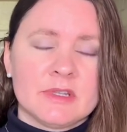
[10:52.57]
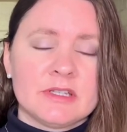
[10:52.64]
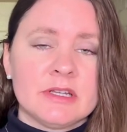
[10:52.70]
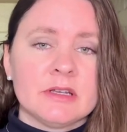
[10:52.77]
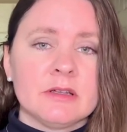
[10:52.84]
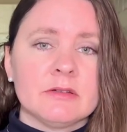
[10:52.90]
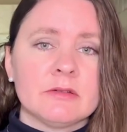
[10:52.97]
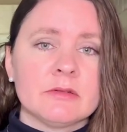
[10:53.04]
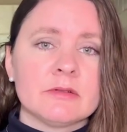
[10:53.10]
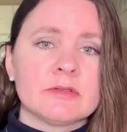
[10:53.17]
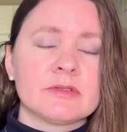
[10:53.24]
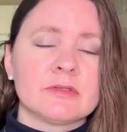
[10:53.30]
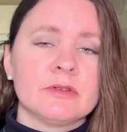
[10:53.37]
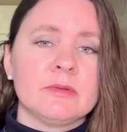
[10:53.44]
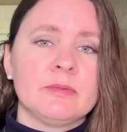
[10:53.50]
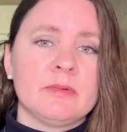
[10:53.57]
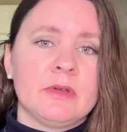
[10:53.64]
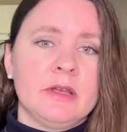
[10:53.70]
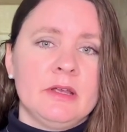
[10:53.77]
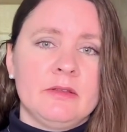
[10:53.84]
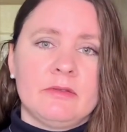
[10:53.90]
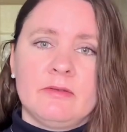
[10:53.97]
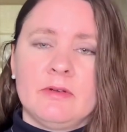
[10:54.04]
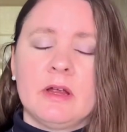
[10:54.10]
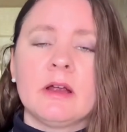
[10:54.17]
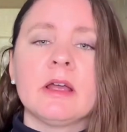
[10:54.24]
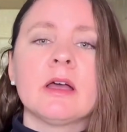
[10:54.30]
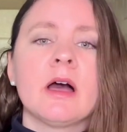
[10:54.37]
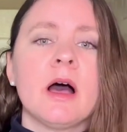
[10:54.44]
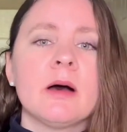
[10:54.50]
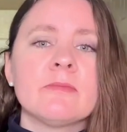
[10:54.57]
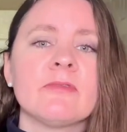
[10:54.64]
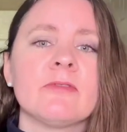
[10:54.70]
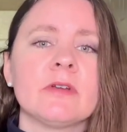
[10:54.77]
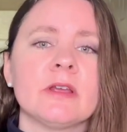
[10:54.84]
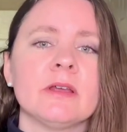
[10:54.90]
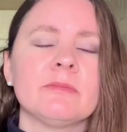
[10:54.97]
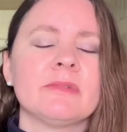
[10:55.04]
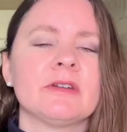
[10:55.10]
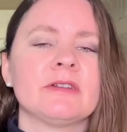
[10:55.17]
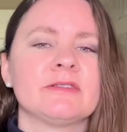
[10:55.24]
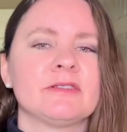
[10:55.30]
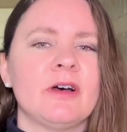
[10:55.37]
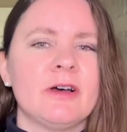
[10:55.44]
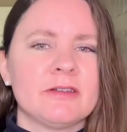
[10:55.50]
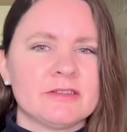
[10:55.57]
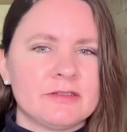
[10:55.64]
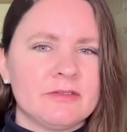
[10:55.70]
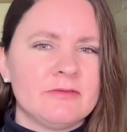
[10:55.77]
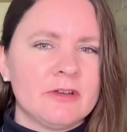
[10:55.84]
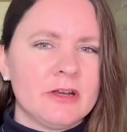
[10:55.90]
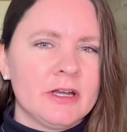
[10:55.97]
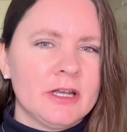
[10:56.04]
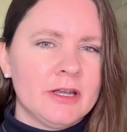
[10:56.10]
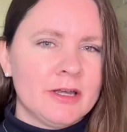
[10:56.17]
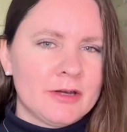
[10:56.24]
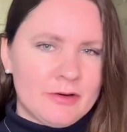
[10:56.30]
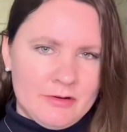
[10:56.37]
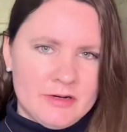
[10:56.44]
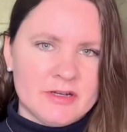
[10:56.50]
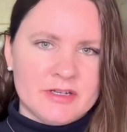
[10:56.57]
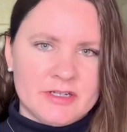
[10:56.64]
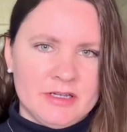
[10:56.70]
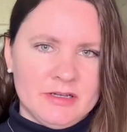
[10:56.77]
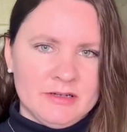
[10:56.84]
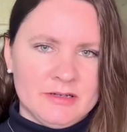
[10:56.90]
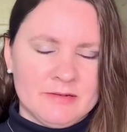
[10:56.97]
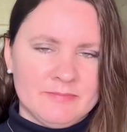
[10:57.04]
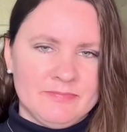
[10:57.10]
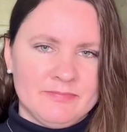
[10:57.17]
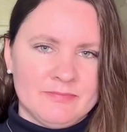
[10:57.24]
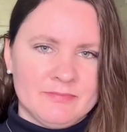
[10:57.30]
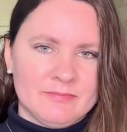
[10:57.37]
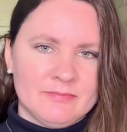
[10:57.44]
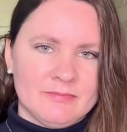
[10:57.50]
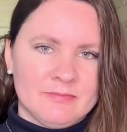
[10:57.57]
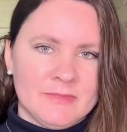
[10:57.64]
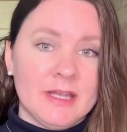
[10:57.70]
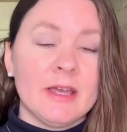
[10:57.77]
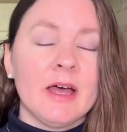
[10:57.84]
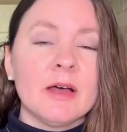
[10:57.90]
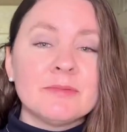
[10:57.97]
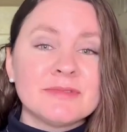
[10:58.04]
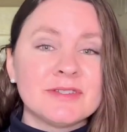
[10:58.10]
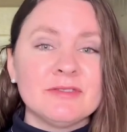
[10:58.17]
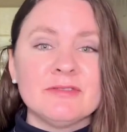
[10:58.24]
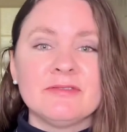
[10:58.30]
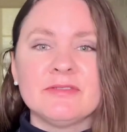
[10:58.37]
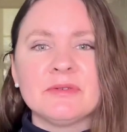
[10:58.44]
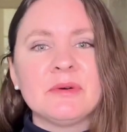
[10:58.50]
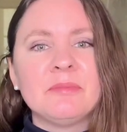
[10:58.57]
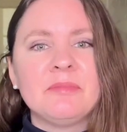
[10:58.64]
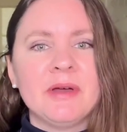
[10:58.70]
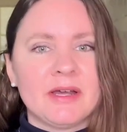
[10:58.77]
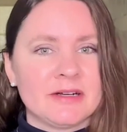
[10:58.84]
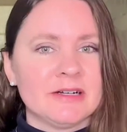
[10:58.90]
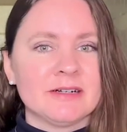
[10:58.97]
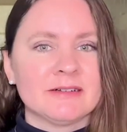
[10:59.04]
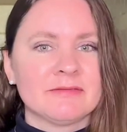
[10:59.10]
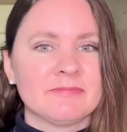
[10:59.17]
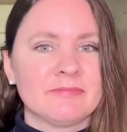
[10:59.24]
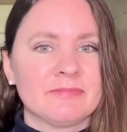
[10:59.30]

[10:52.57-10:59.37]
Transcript: Chicken noodle soup is very comforting, but it's also very nourishing. It helps you feel better.